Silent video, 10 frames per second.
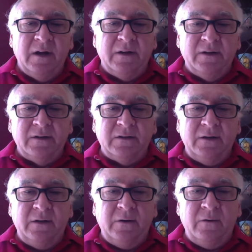
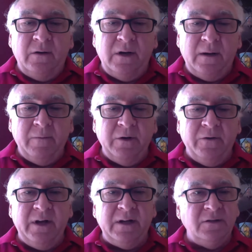So I'm going to go
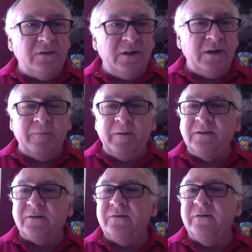ahead and share my
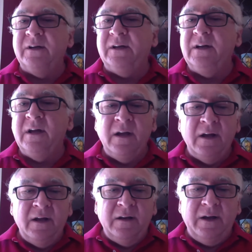screen.
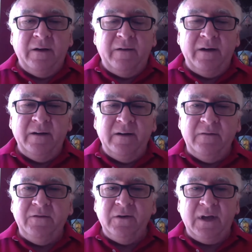Now, if
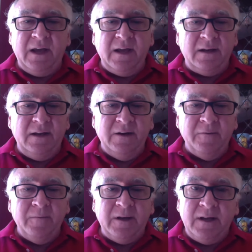you can't hear
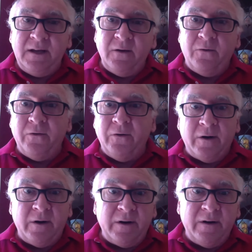me,
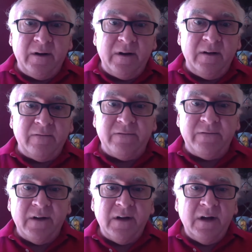or if
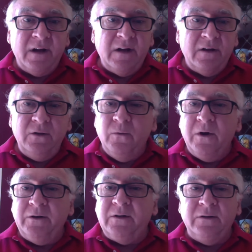you
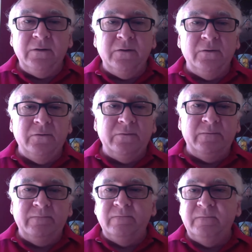want to
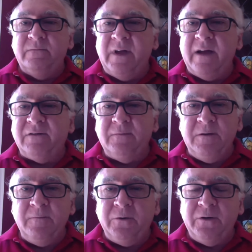have some
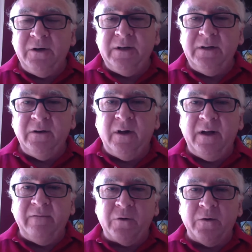input, I'll
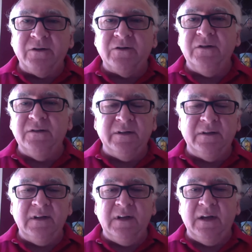have questions at
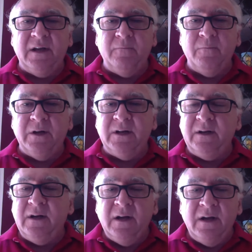the end, but
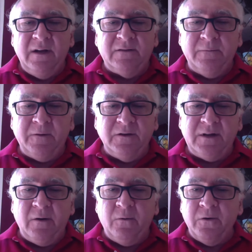if something's
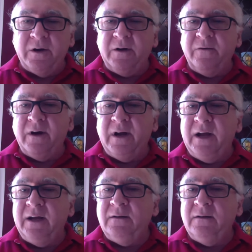not working right,